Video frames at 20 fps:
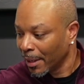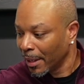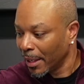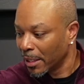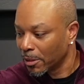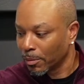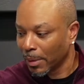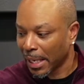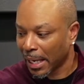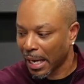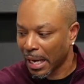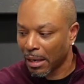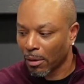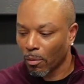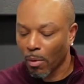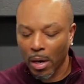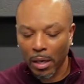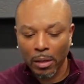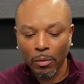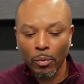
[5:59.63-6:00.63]
Is what I kind of
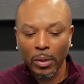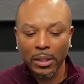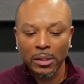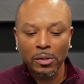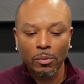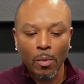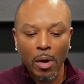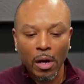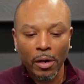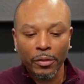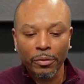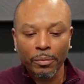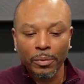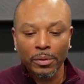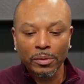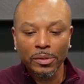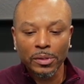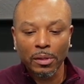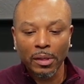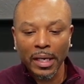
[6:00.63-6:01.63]
wanted to walk
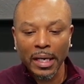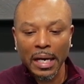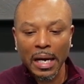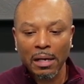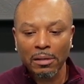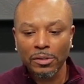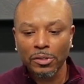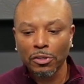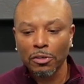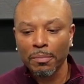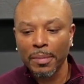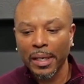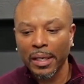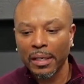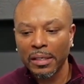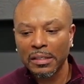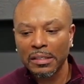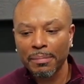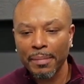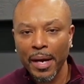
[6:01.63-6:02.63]
through. So again, I'll zoom
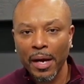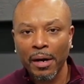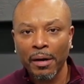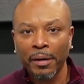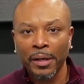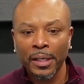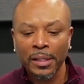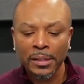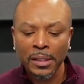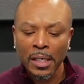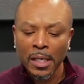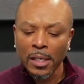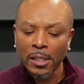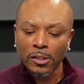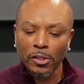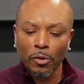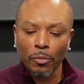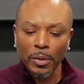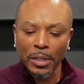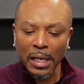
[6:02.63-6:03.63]
in some areas
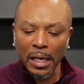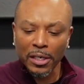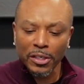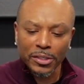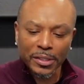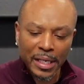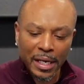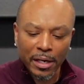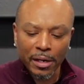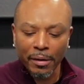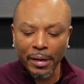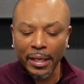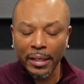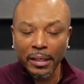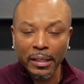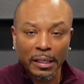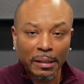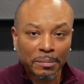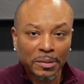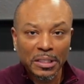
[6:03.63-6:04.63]
so we understand her income.